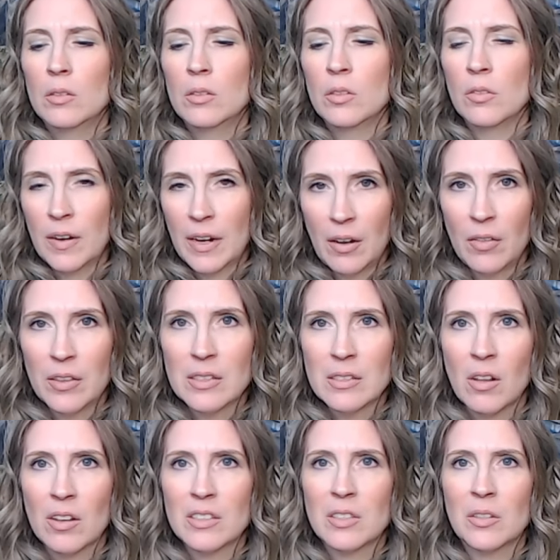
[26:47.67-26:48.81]
to file this
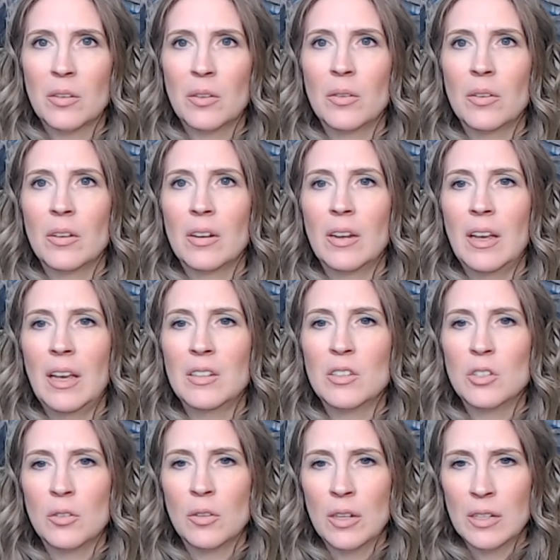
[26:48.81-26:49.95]
lawsuit and
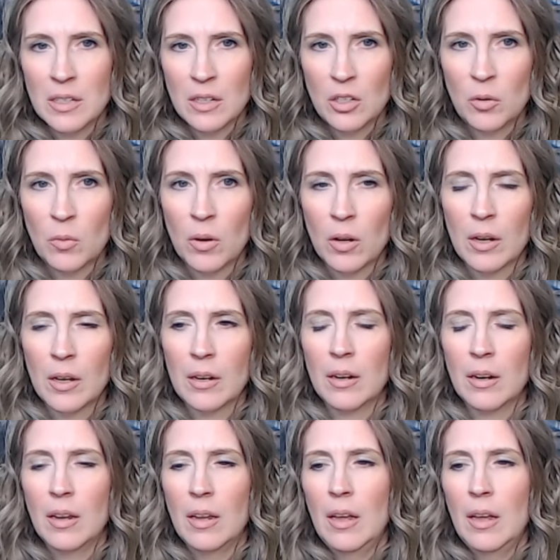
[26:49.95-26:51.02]
to continue on